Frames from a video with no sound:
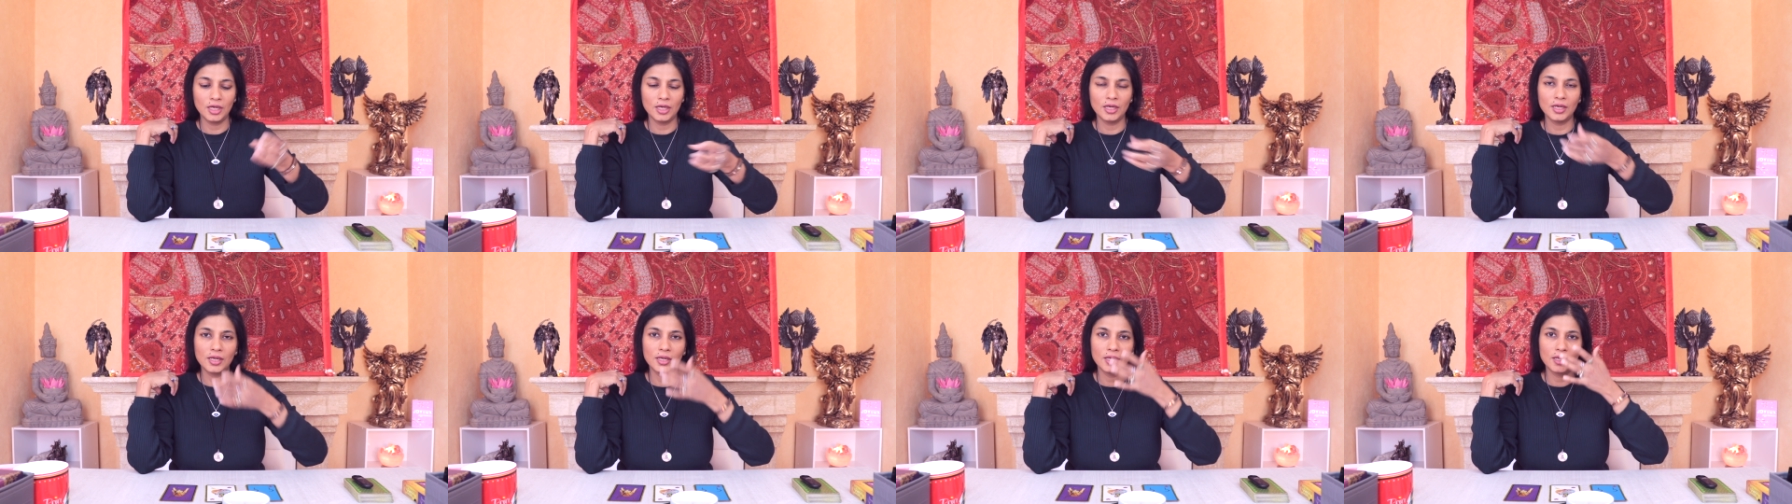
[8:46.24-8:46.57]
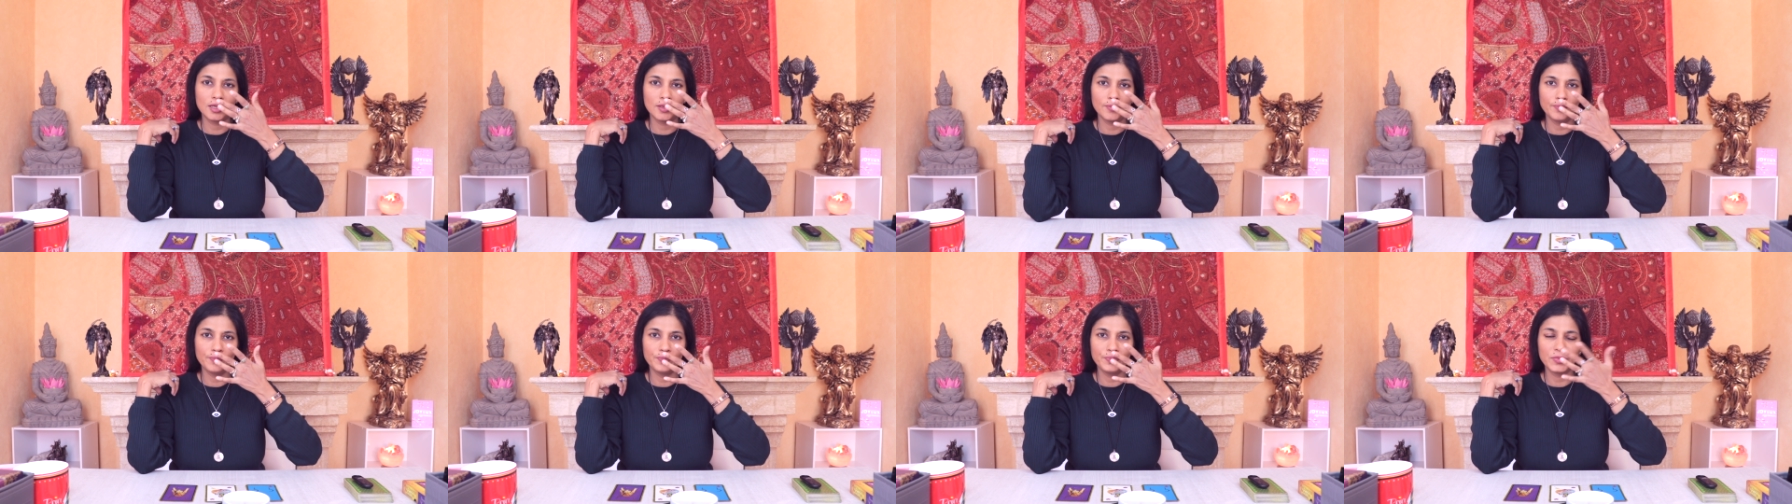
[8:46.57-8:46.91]

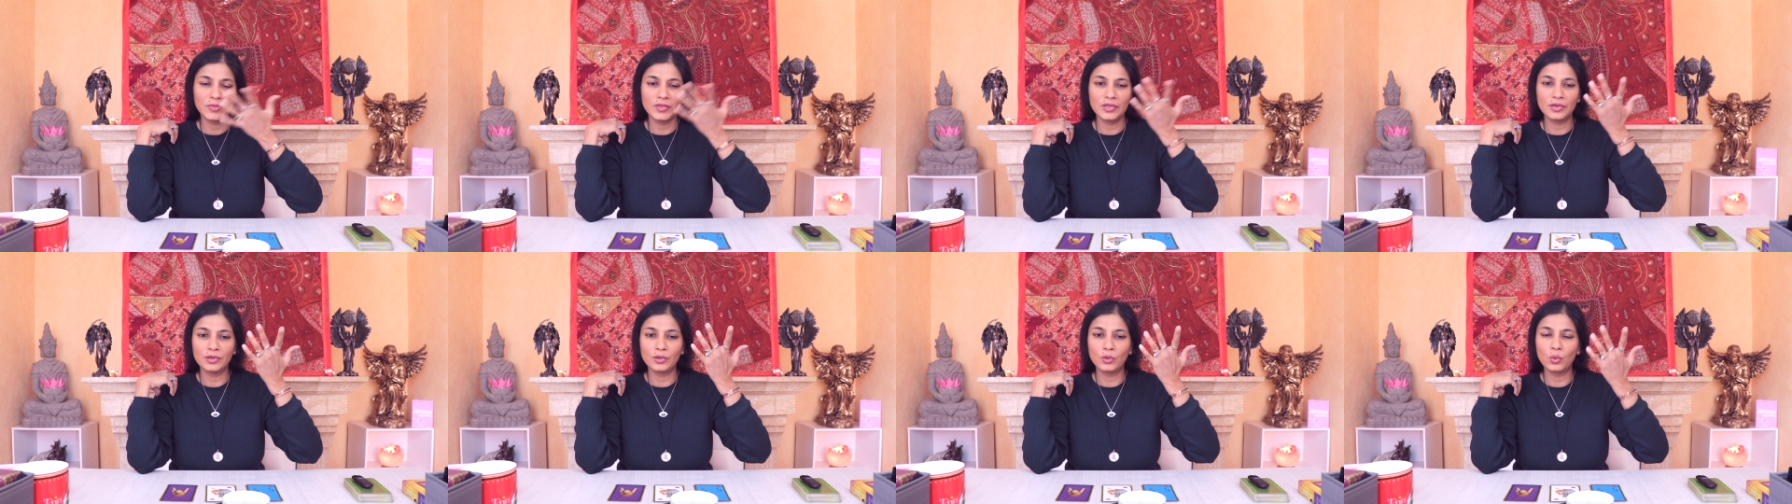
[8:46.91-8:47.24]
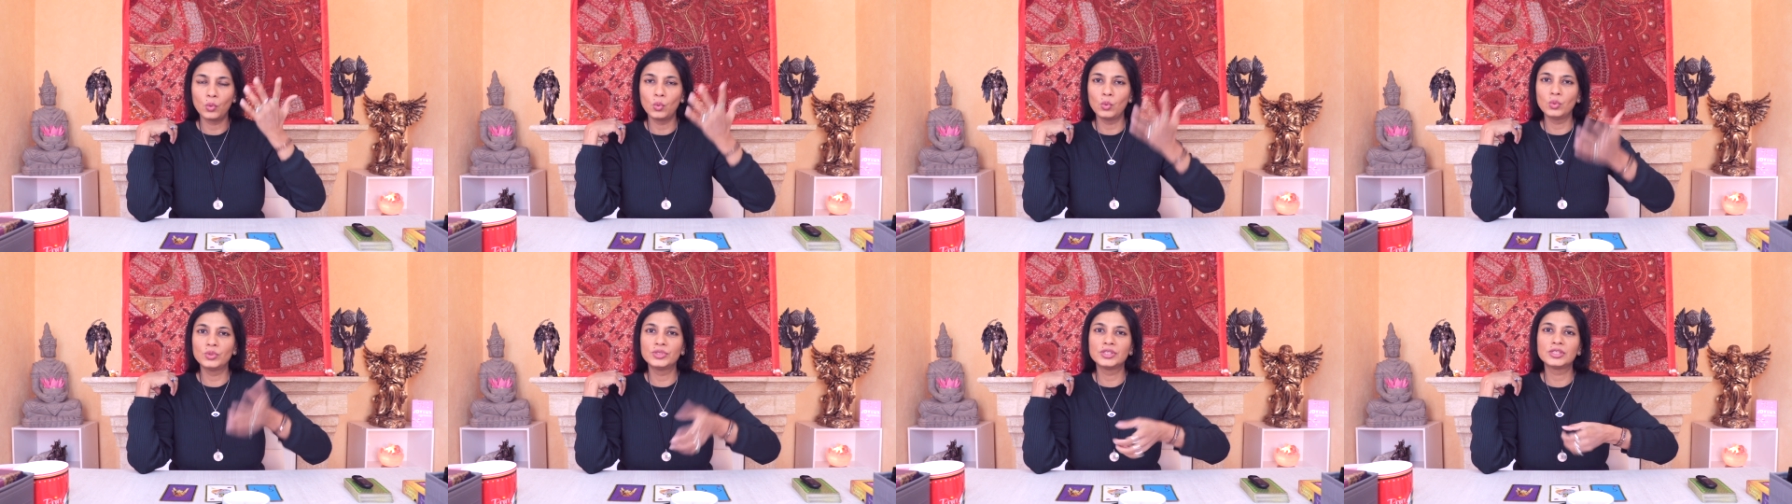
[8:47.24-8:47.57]
the
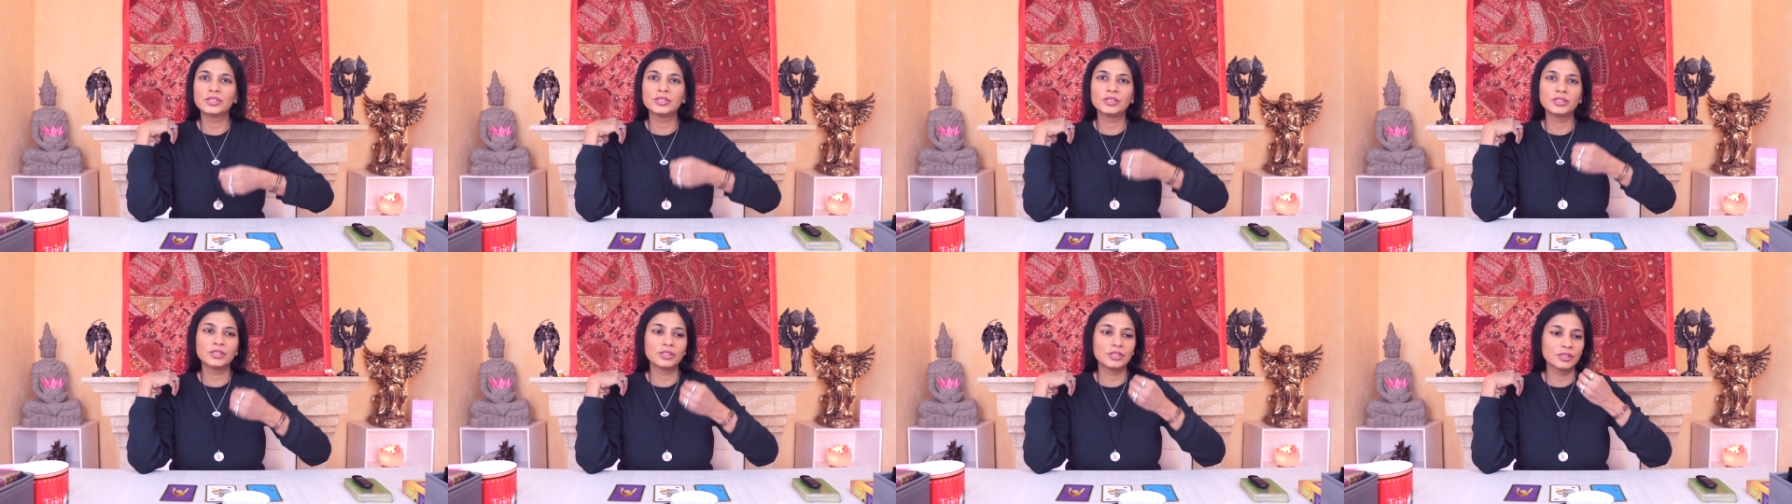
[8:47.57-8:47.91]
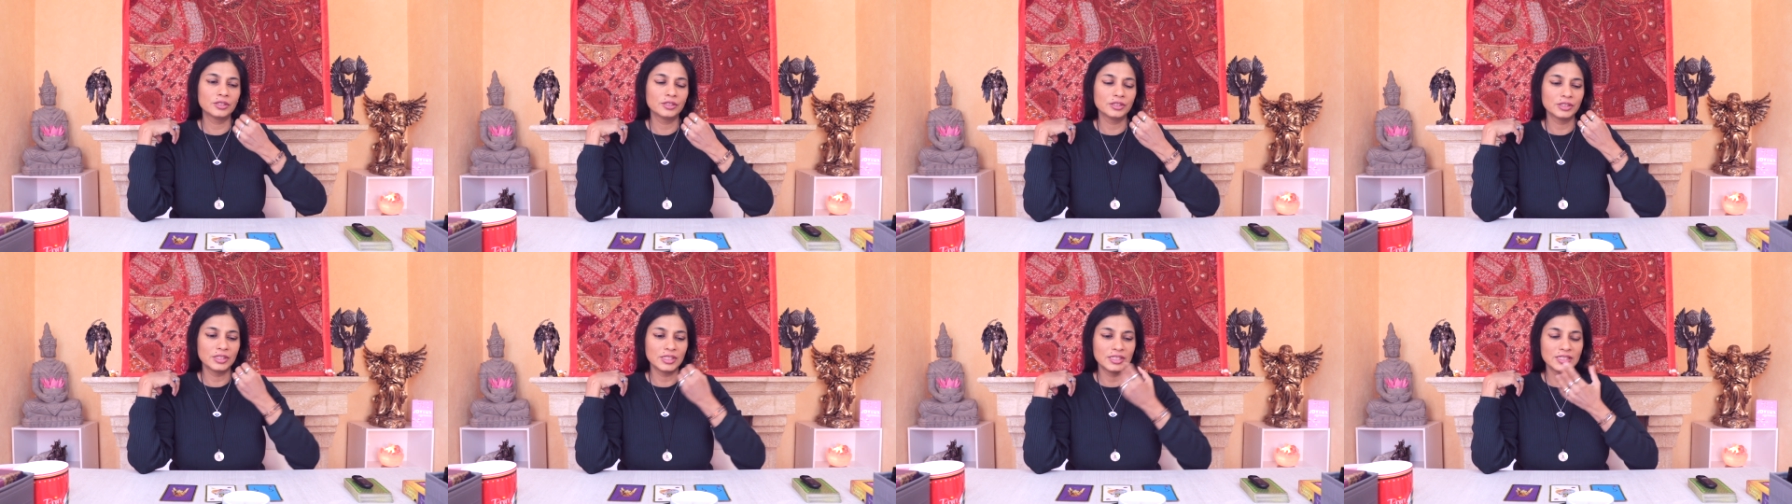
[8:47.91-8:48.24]
odor,